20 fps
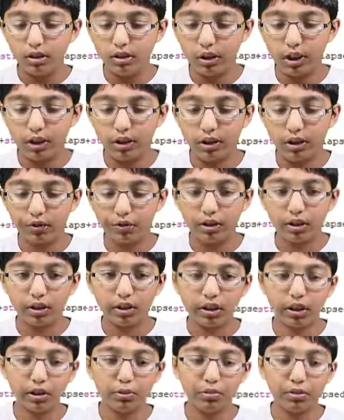now I have to
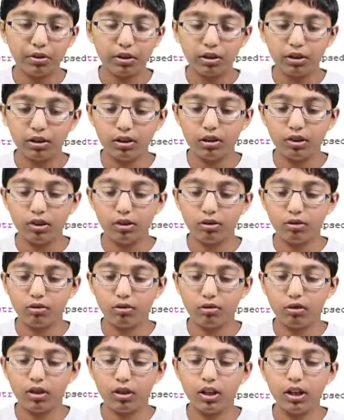type
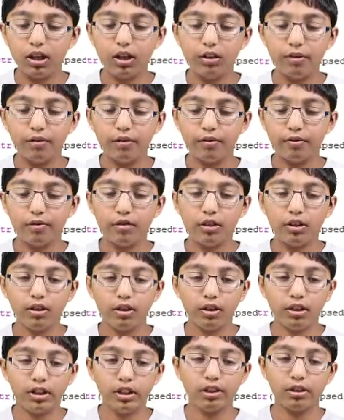try.
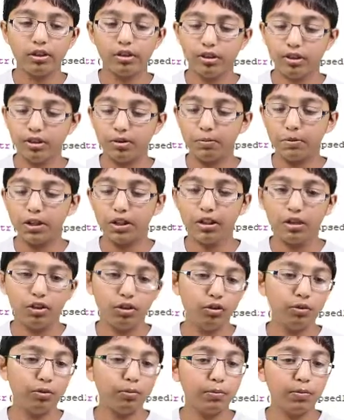This is going to be a
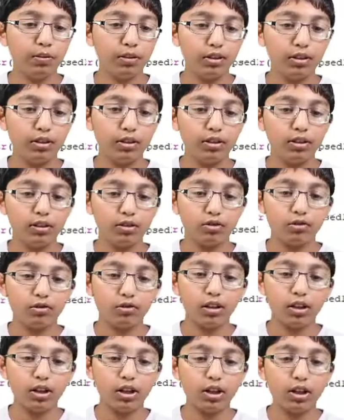loop.
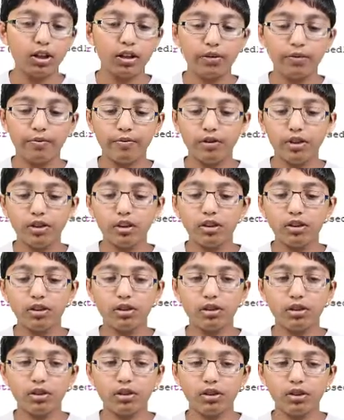Try,
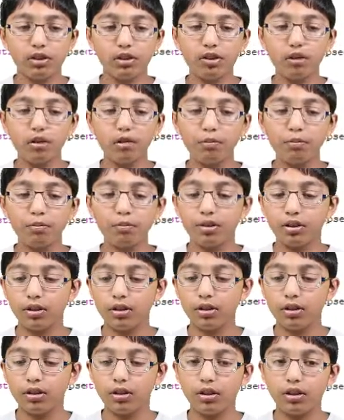stop,
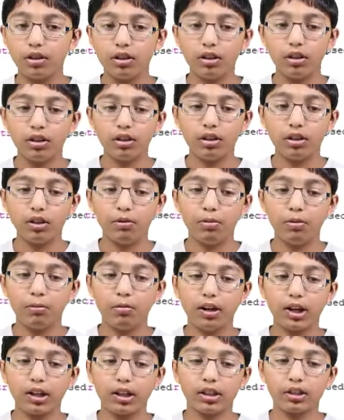
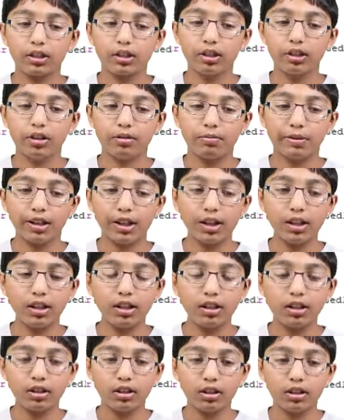open brackets, close
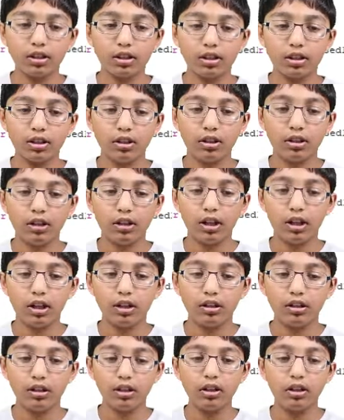brackets,
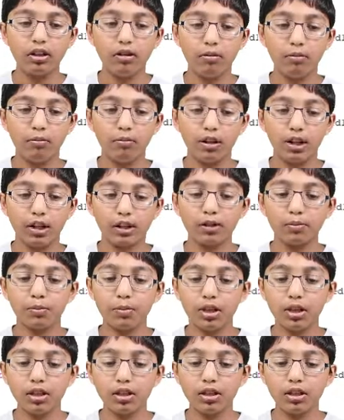enter,
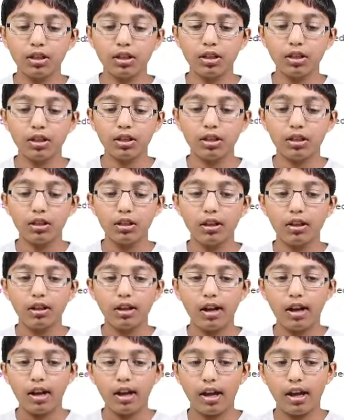backspace,
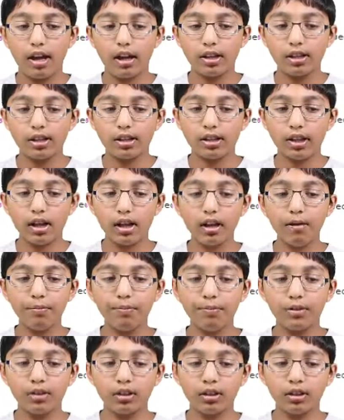
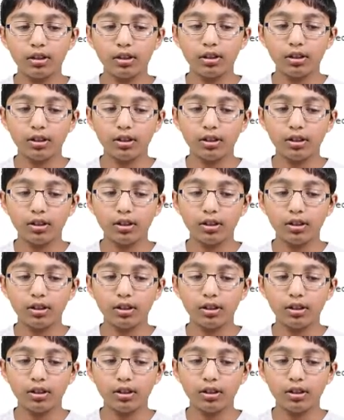Accept